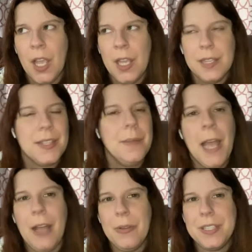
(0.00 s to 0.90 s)

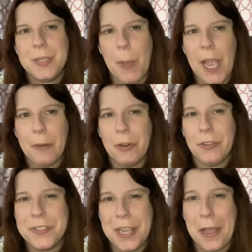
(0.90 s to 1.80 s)
somehow it
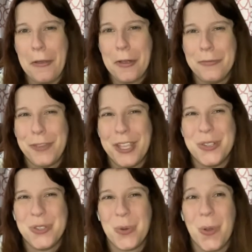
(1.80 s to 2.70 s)
spiraled out of
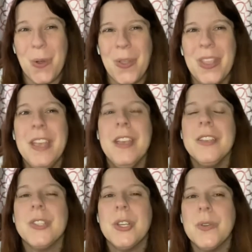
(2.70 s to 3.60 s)
control.
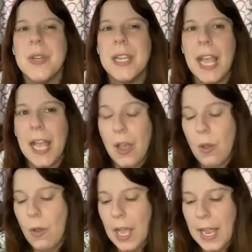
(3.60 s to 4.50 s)
So
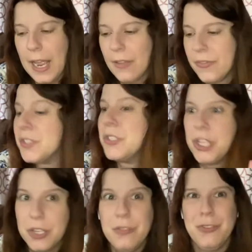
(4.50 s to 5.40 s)
now I have this
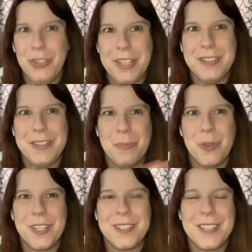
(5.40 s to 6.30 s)
huge list of
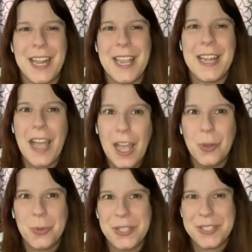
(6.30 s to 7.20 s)
books that I not
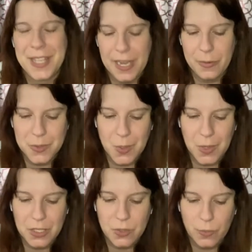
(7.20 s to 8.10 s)
only said I was
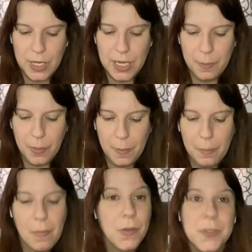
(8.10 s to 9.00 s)
going to read, but
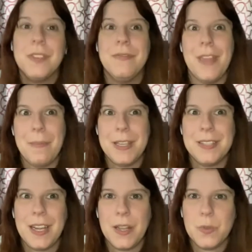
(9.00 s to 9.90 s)
most of them I
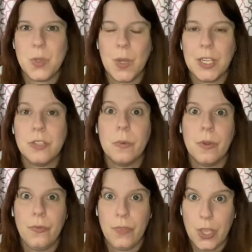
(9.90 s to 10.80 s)
said I was going to
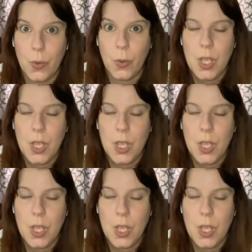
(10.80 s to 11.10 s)
review.